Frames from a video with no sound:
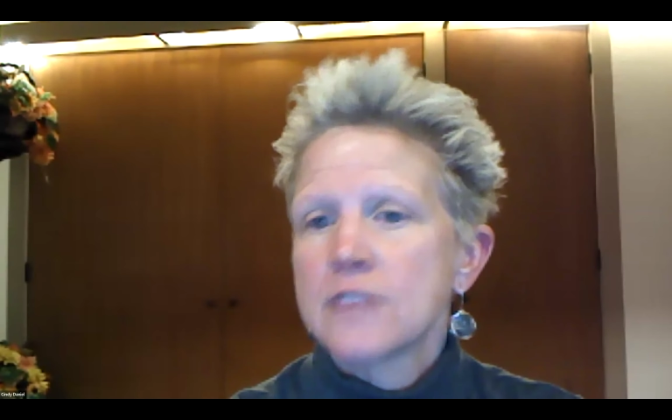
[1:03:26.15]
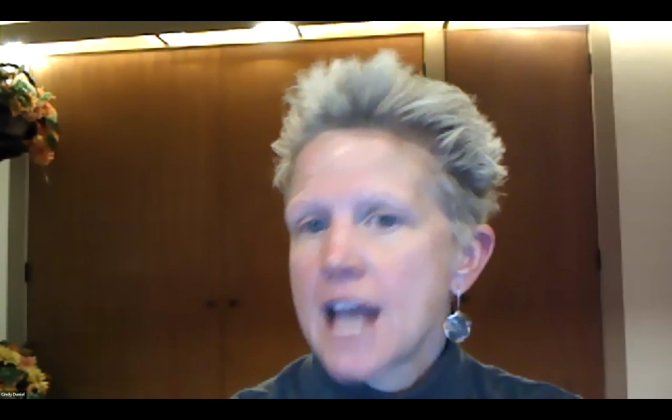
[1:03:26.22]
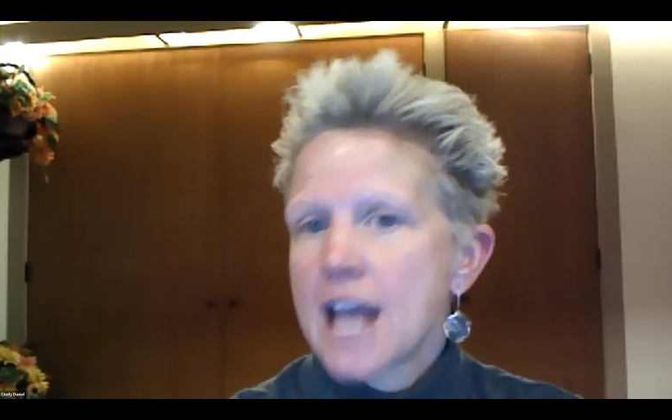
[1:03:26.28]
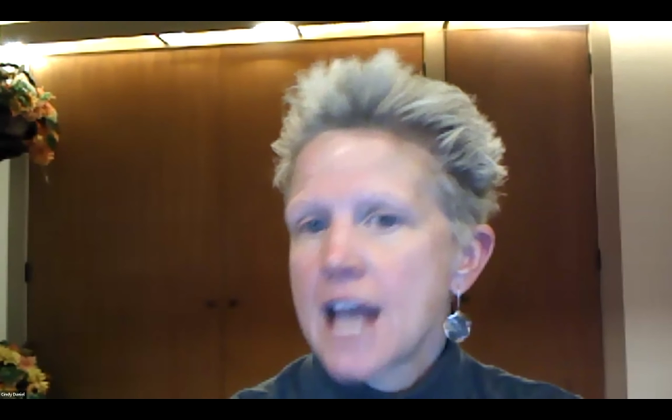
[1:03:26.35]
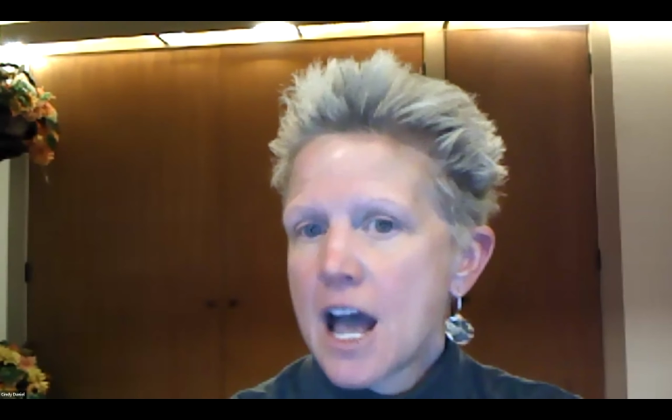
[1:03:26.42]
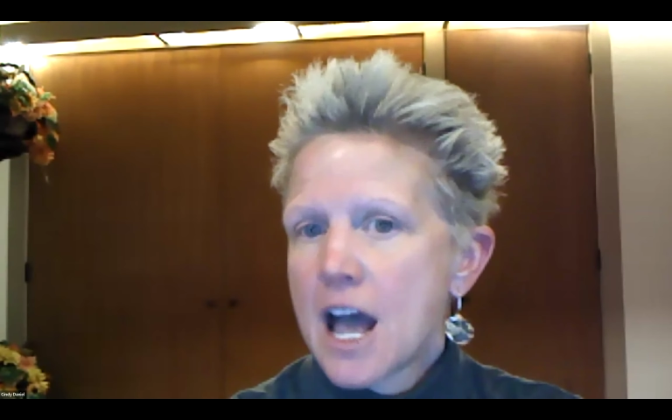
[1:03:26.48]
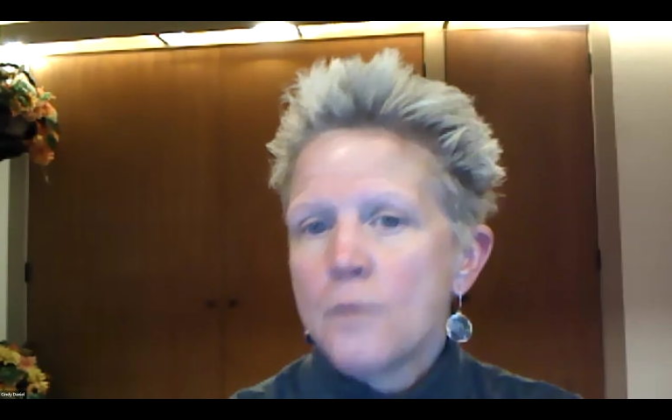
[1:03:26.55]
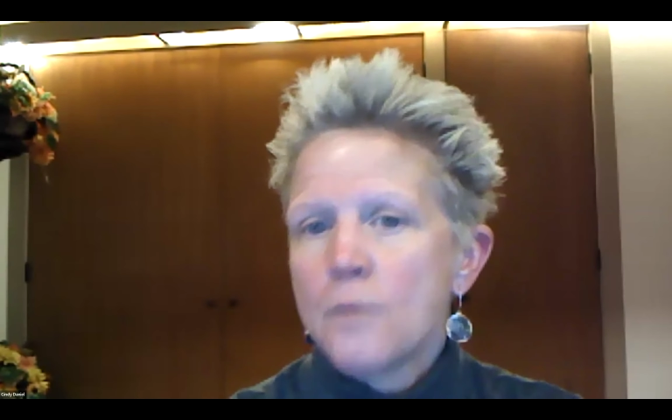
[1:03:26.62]

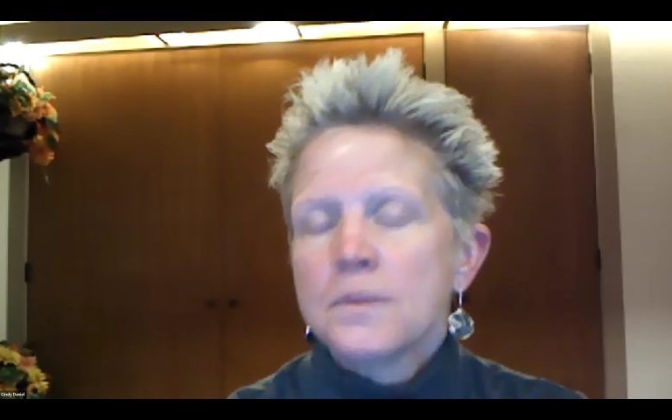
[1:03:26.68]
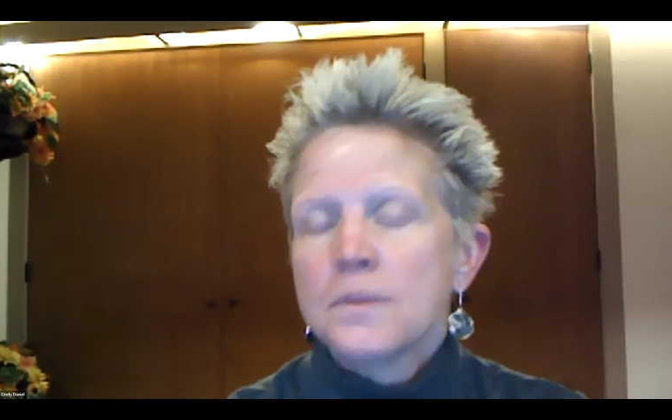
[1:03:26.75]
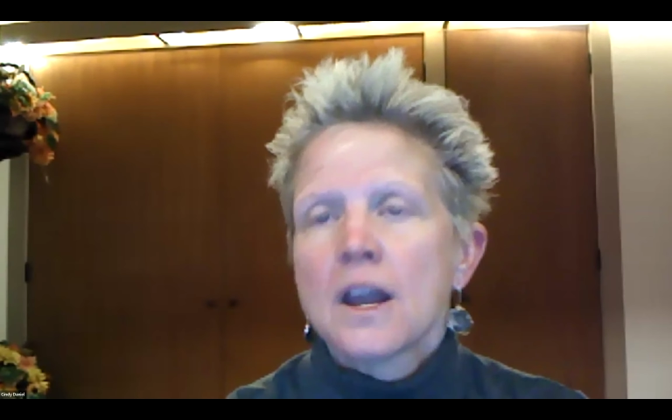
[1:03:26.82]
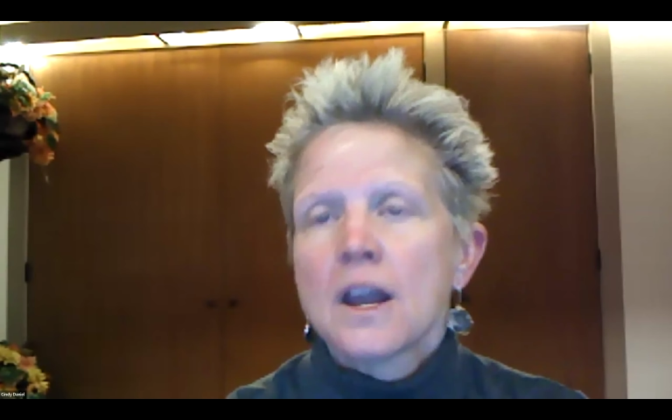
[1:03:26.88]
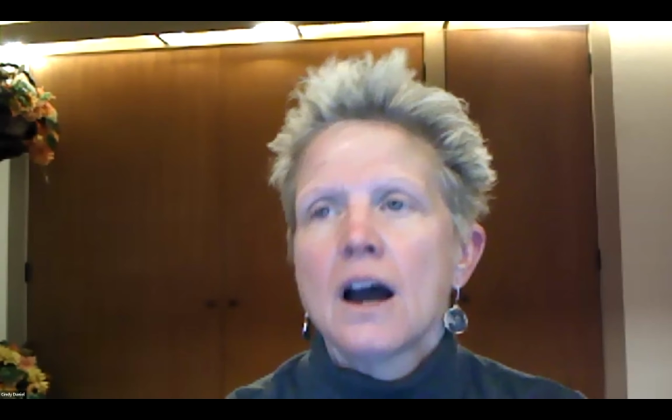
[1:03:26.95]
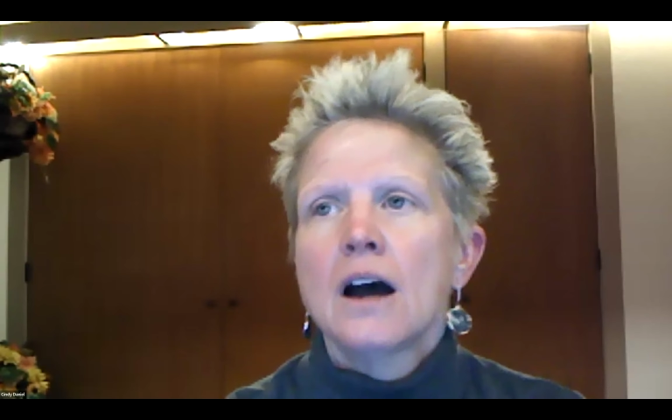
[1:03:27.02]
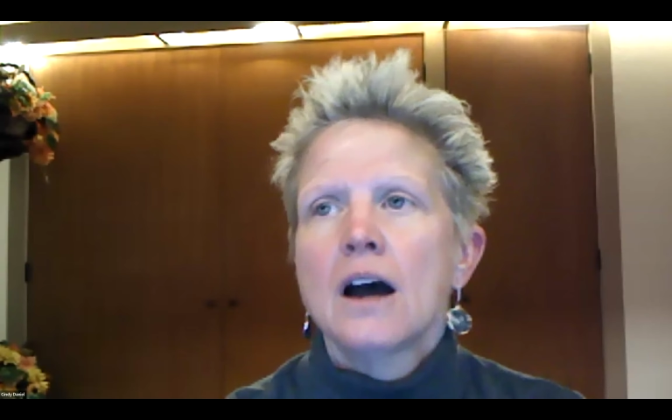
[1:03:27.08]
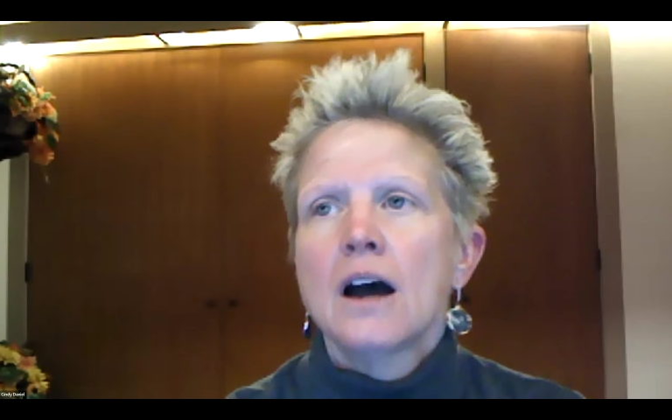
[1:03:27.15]
now,
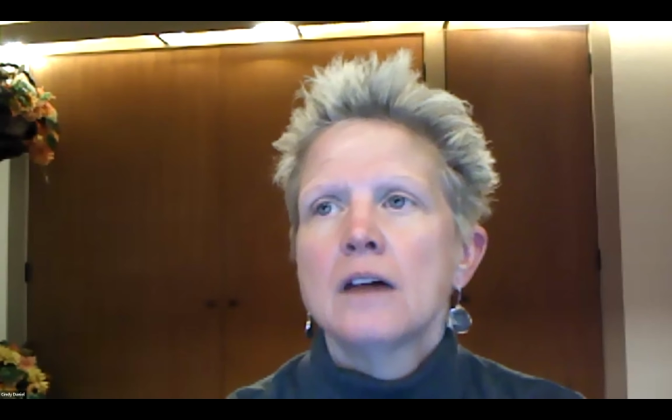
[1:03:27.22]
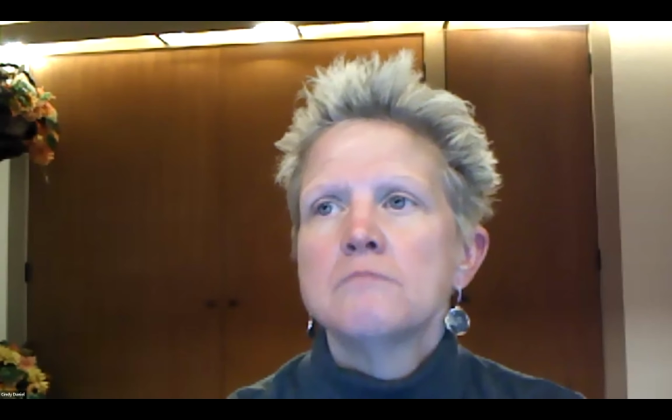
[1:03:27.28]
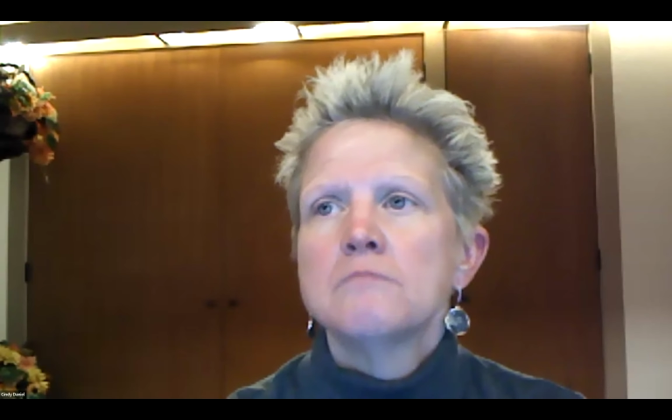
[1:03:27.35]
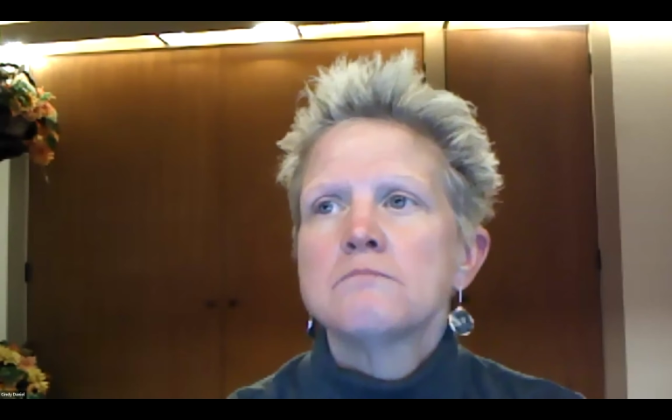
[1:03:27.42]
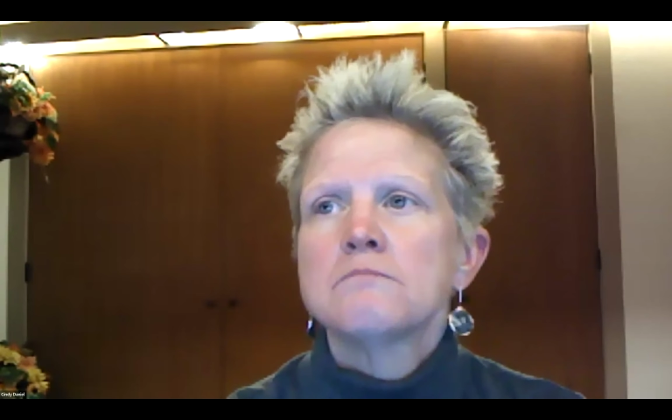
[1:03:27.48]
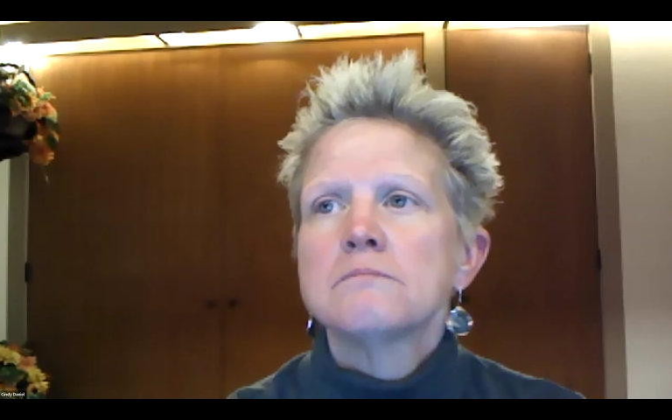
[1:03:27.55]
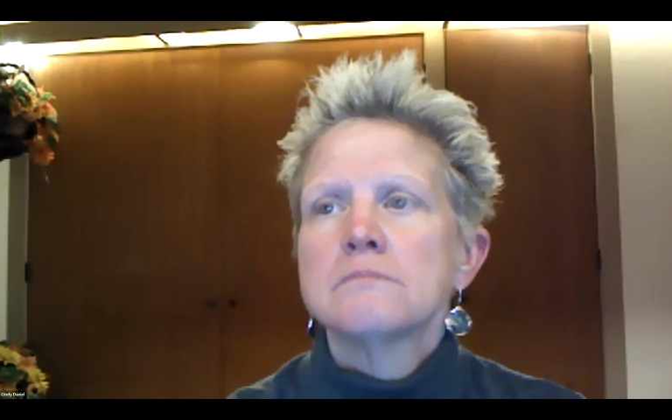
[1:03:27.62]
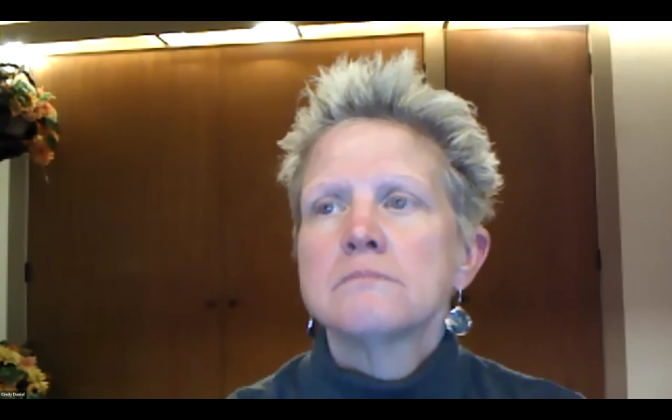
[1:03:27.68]

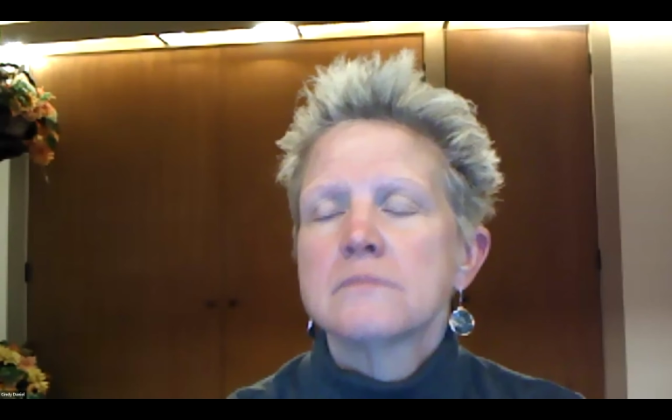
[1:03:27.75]
um,